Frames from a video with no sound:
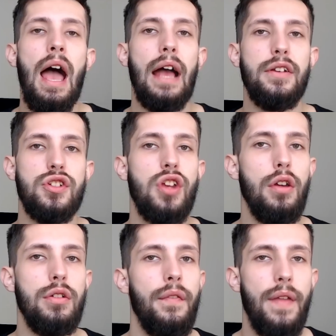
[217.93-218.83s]
has
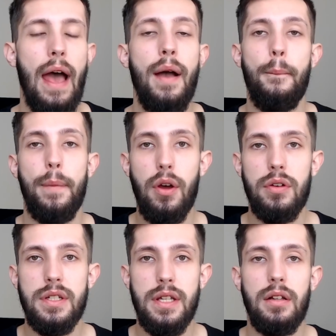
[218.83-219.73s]
shown that
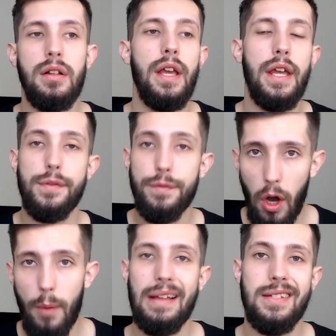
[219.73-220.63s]
minoxidil is
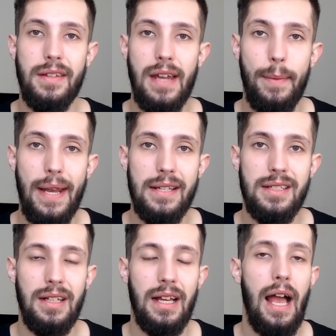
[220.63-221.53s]
far better than
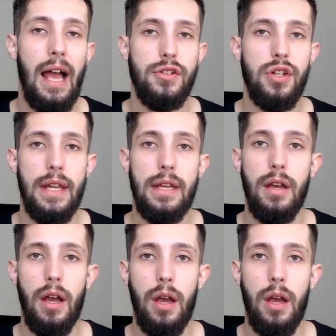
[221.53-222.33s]
Aminexil at actually